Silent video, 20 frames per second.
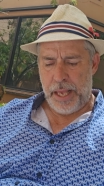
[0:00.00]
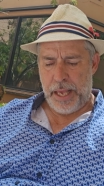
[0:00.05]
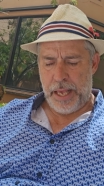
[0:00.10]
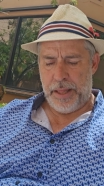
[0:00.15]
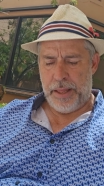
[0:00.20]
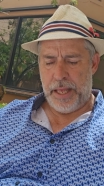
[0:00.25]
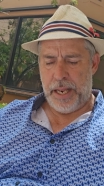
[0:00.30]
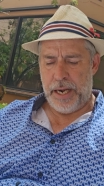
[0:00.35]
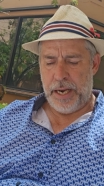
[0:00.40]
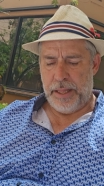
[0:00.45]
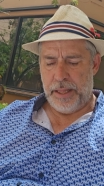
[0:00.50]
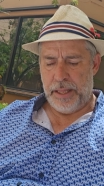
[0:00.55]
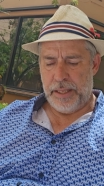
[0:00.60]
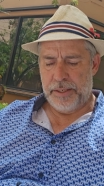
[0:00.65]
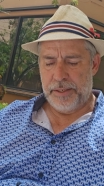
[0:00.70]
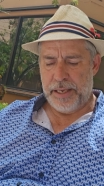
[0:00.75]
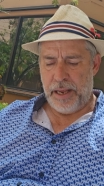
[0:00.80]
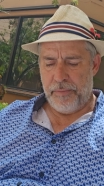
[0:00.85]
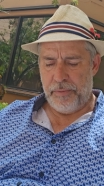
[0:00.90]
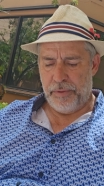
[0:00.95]
And then in the
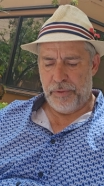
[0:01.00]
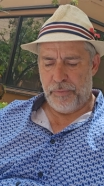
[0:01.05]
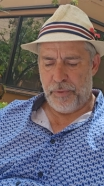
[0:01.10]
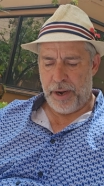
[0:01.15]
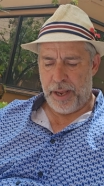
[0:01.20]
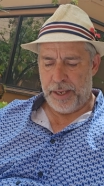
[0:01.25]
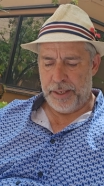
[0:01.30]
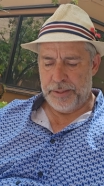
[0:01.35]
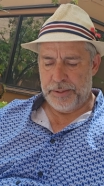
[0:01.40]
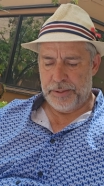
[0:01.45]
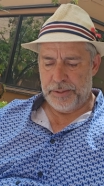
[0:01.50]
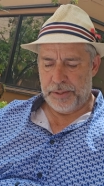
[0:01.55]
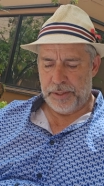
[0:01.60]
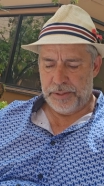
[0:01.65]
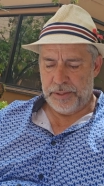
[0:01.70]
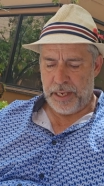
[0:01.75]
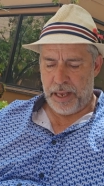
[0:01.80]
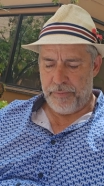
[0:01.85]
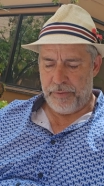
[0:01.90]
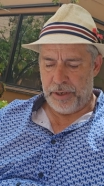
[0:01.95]
seventh race, the
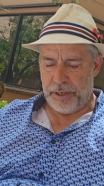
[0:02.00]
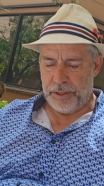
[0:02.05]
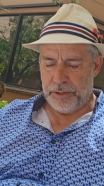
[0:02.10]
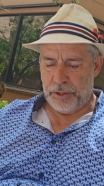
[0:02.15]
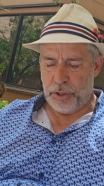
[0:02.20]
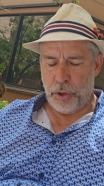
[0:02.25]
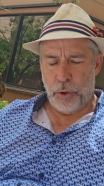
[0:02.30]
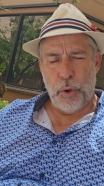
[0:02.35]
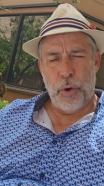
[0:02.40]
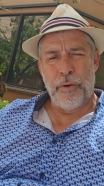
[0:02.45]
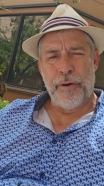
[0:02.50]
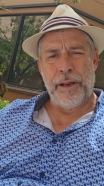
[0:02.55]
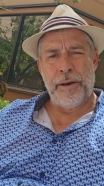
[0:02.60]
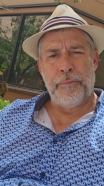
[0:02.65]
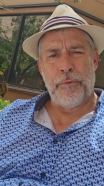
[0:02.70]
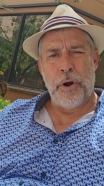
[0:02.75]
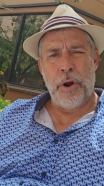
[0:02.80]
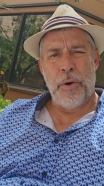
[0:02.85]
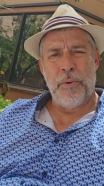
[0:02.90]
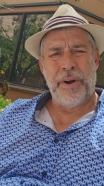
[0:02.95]
seven is Glory
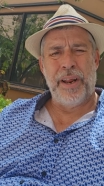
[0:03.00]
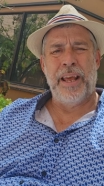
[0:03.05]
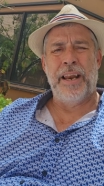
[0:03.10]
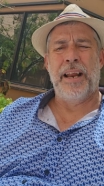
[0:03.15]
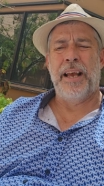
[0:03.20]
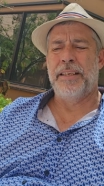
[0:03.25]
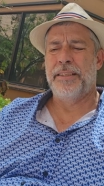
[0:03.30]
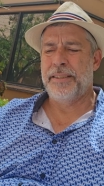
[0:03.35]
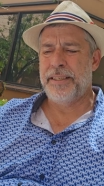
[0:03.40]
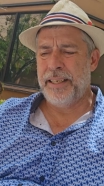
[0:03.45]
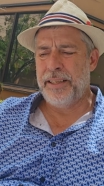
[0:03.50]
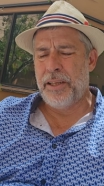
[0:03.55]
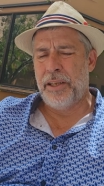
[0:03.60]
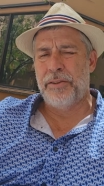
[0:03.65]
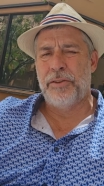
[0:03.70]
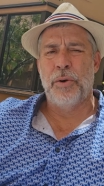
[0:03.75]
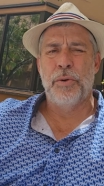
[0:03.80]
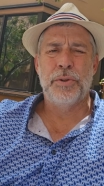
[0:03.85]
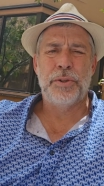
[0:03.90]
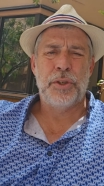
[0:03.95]
Road. And I see
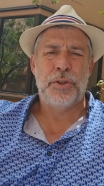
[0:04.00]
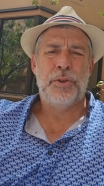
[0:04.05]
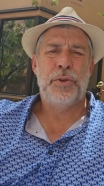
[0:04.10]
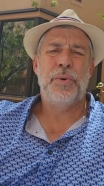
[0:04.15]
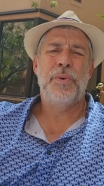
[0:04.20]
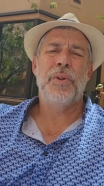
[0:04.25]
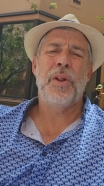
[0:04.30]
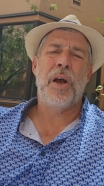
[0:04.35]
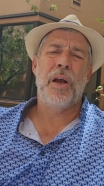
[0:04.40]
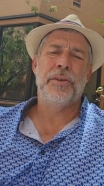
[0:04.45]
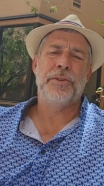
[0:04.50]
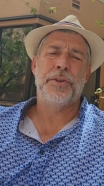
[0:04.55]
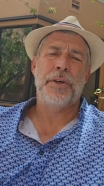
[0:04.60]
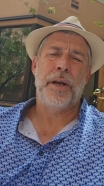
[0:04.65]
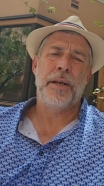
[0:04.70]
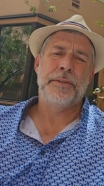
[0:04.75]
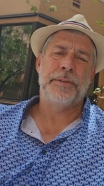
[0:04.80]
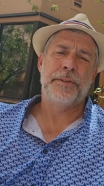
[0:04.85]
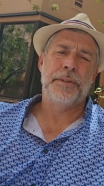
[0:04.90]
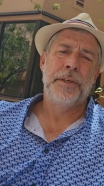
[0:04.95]
that those are two long
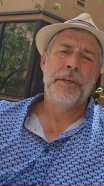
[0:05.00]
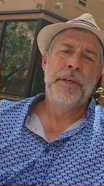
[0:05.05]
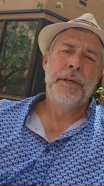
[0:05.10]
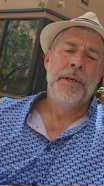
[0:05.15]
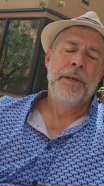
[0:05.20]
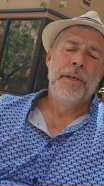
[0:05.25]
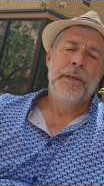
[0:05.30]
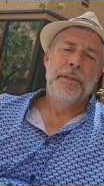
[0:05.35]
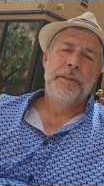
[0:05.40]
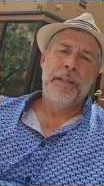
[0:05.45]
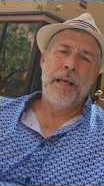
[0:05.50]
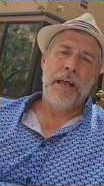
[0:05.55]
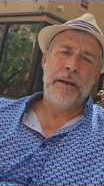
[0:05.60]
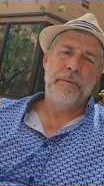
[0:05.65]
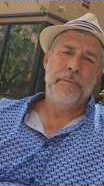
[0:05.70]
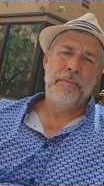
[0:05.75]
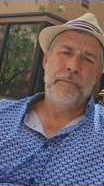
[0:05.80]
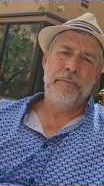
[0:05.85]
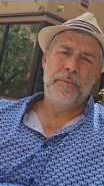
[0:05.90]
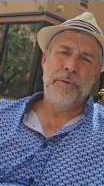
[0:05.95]
shots that,
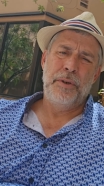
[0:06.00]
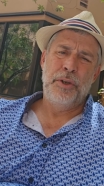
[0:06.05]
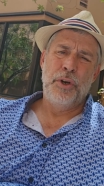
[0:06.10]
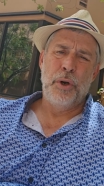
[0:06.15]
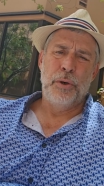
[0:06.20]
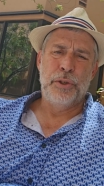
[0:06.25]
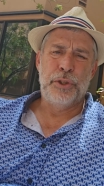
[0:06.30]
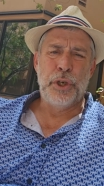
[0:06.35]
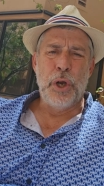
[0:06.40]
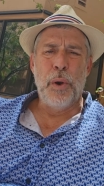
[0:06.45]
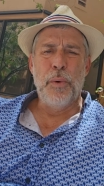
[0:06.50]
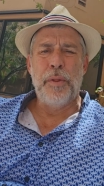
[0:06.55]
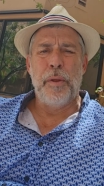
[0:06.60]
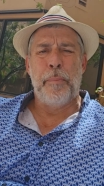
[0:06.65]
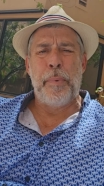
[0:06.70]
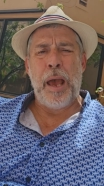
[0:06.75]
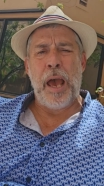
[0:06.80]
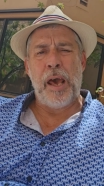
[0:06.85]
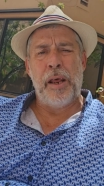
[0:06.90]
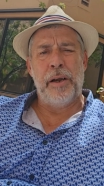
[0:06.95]
you know, show the
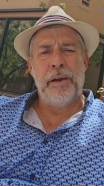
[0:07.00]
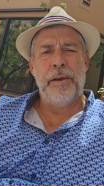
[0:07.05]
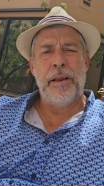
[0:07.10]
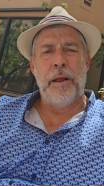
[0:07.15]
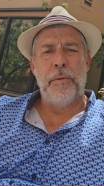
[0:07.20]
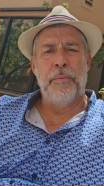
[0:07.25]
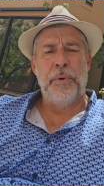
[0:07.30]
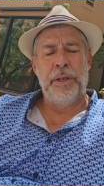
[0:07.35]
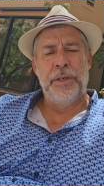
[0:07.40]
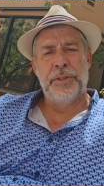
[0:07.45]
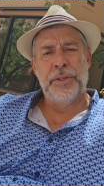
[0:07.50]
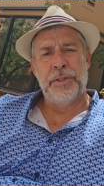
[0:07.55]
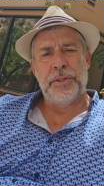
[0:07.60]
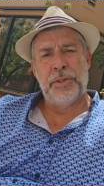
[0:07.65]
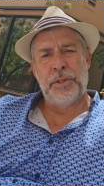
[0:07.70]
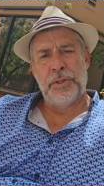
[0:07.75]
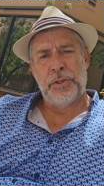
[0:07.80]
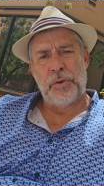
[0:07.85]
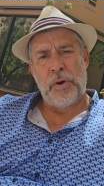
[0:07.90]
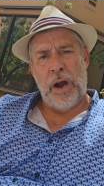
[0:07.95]
pattern that we
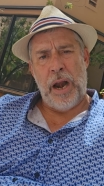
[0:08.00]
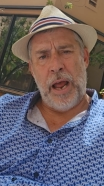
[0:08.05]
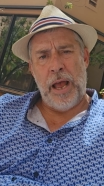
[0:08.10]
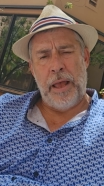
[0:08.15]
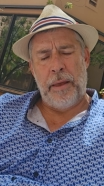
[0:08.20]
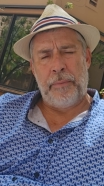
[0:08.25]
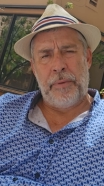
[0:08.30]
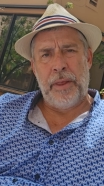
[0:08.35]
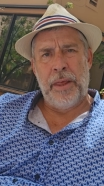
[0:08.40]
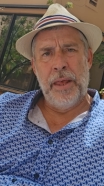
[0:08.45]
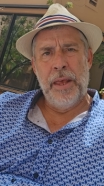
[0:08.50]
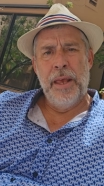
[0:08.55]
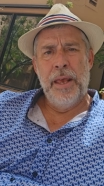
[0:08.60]
just described.